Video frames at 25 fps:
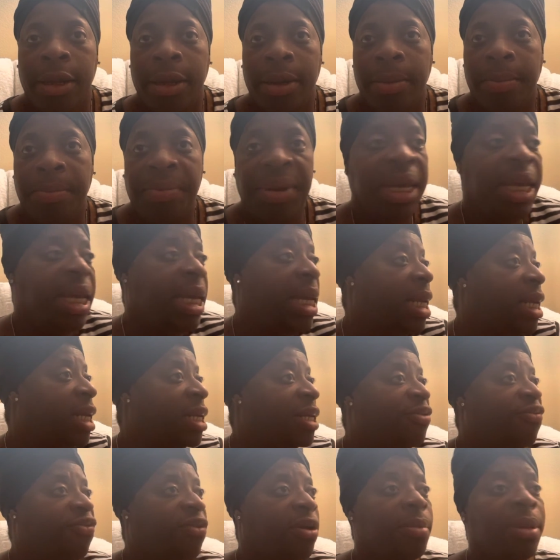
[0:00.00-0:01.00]

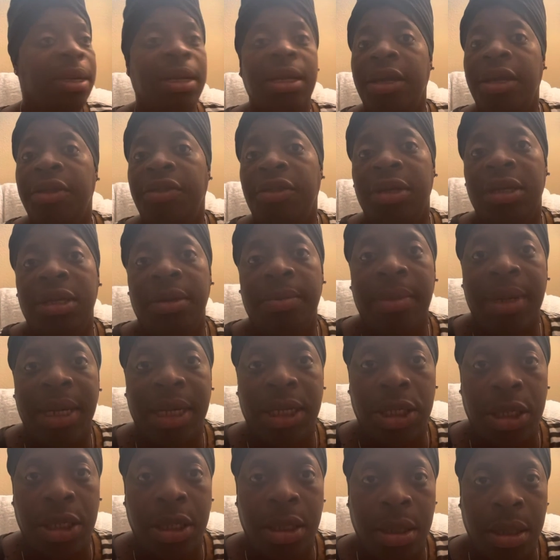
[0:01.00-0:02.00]
beings from another
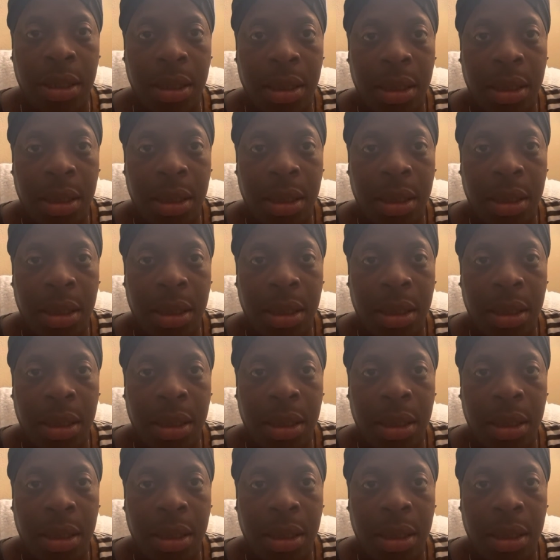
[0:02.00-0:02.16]
dimension,